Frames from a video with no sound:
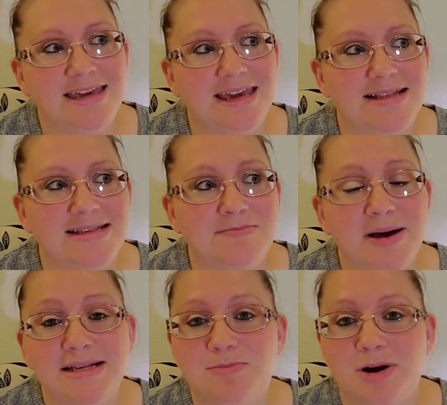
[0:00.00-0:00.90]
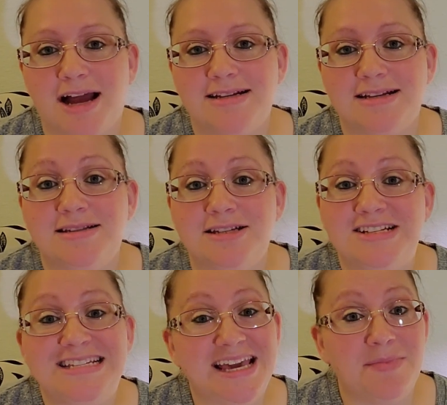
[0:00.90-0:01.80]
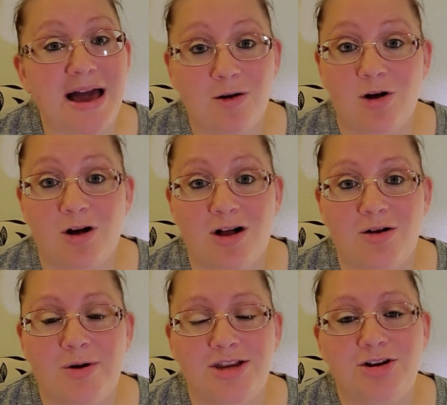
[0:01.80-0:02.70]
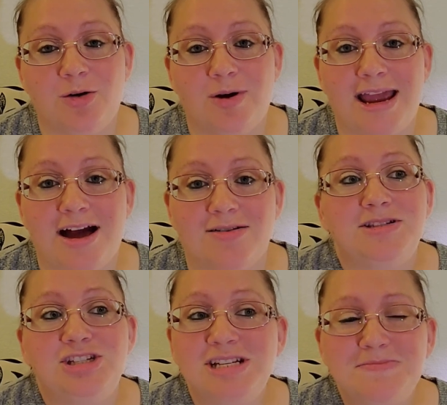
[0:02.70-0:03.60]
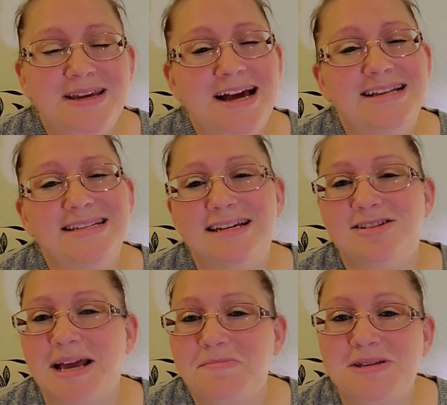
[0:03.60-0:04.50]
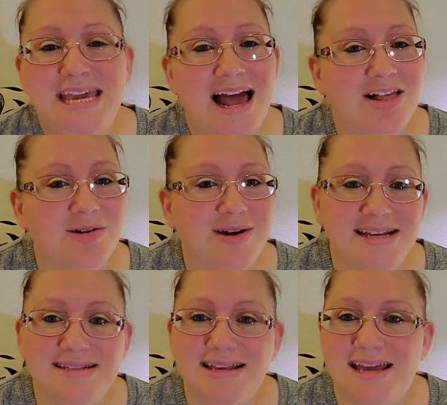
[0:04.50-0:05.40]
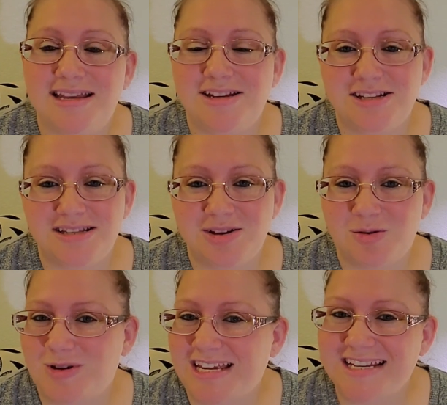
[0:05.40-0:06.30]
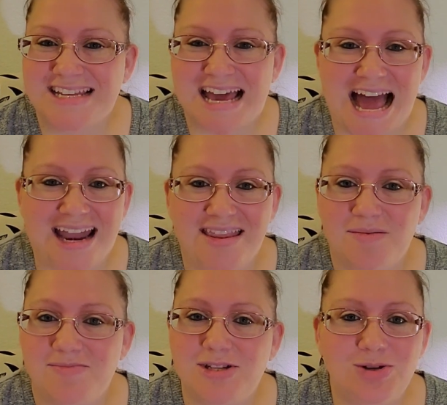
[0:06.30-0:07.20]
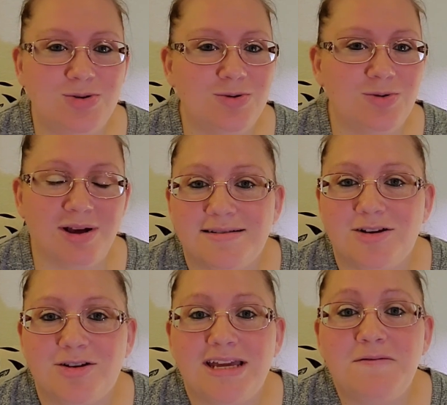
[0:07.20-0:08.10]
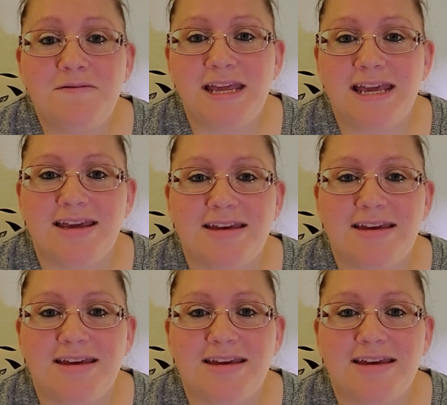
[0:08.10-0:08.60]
it's best practice to skip alcohol when you're going out. Just because there's empty calories and you just don't need to add them to your evening,